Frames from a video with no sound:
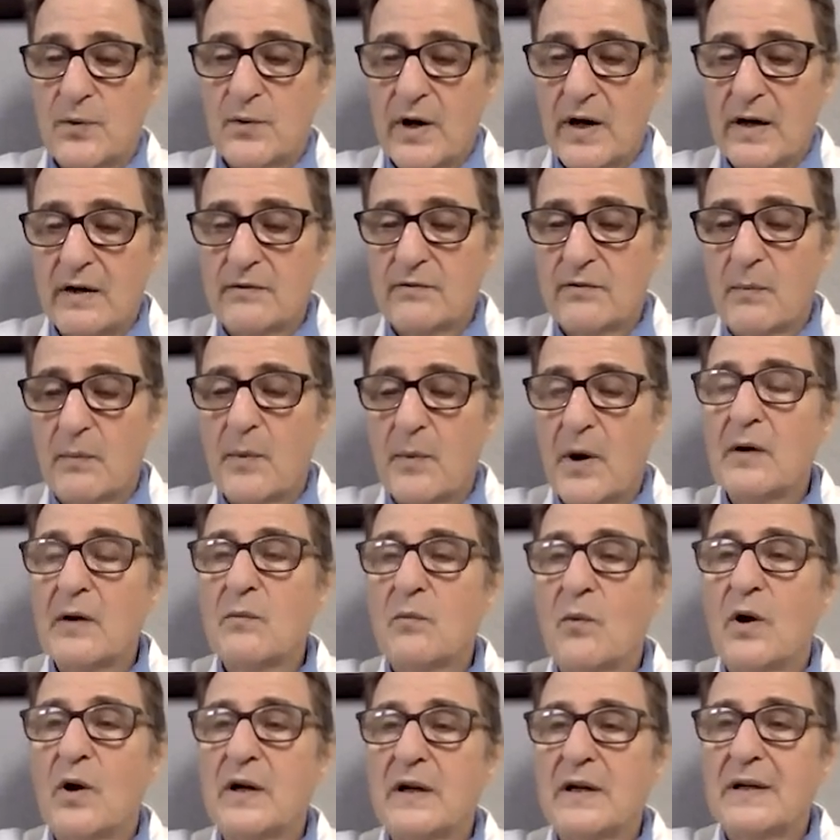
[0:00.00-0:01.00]
your brain from
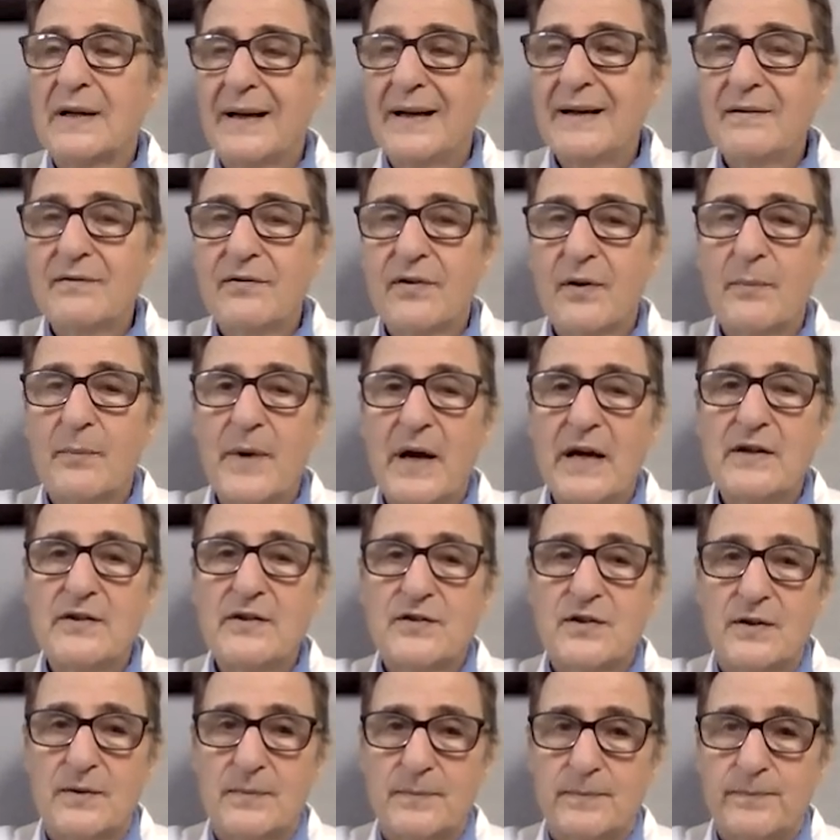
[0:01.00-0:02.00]
unwanted
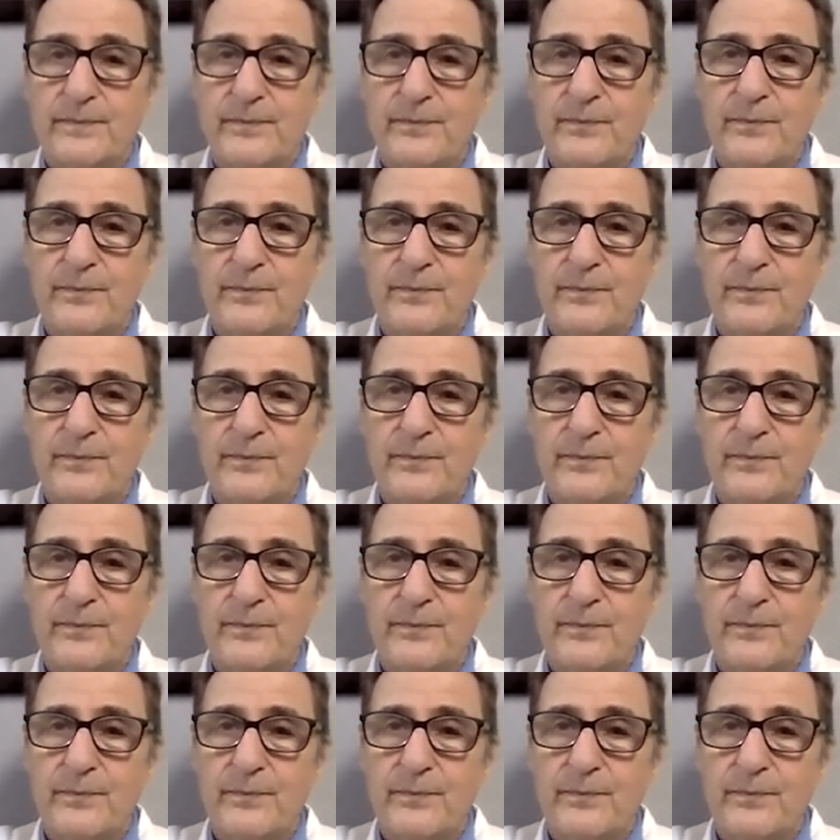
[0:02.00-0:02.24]
inflammation.